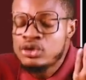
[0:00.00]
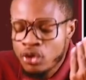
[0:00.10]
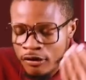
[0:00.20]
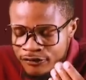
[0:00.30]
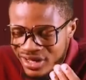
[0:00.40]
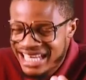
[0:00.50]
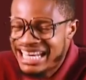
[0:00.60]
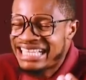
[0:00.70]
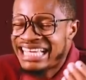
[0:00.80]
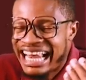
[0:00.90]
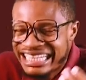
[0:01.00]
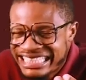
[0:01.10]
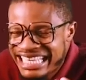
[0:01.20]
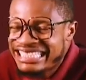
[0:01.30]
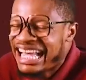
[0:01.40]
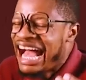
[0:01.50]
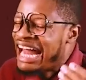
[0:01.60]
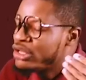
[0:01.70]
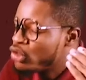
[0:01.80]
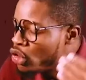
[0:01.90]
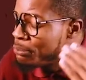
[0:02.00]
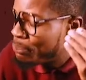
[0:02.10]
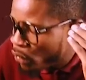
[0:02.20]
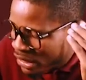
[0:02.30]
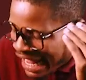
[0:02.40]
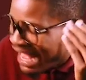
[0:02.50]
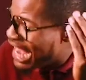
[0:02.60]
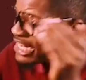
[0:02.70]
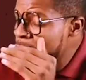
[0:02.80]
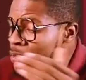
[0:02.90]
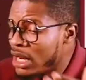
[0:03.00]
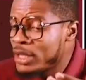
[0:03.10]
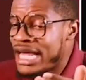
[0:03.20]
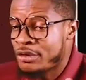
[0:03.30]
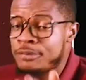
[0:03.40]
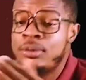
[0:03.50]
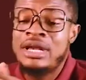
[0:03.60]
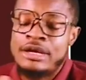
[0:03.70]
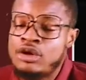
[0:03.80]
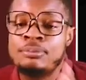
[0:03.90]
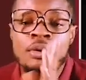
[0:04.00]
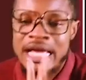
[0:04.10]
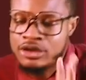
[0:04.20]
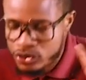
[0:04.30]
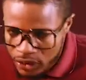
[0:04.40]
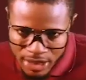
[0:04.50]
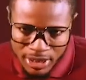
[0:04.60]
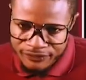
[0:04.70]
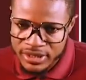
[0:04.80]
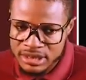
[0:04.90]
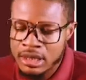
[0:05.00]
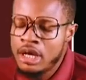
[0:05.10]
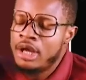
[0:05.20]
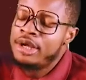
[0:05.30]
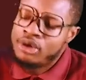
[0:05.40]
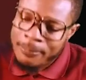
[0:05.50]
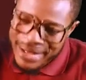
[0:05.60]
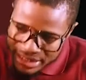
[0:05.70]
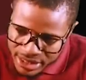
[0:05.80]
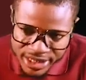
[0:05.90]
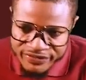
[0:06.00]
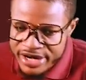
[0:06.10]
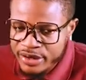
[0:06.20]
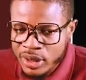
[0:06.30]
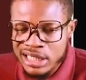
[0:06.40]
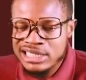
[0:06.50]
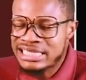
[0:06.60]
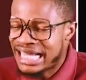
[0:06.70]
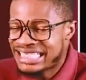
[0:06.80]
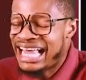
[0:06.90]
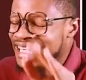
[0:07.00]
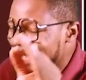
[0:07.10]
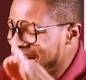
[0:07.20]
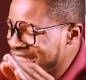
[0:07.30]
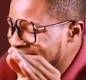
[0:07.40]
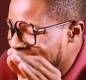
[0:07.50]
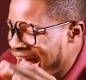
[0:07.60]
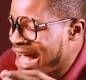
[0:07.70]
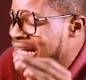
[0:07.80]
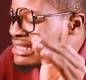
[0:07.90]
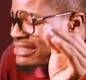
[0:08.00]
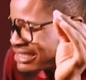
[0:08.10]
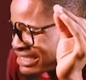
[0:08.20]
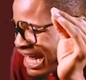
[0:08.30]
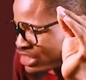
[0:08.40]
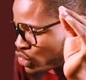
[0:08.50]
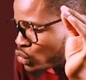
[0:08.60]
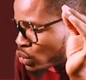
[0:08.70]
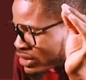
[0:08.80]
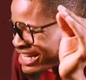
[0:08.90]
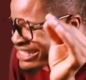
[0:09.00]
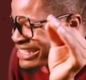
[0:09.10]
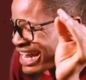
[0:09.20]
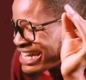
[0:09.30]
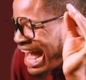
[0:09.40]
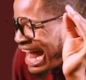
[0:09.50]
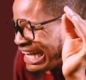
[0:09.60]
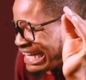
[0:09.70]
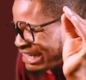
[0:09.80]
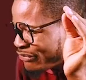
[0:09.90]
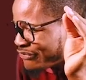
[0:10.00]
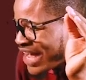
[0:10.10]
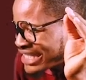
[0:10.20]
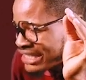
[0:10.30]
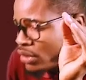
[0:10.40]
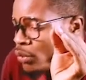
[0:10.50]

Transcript: Don't forget that alkanes are non-polar. Are they polar or they are non-polar? Non-polar, just know that one first. Number three, very quickly, is that alkanes are saturated aliphatic.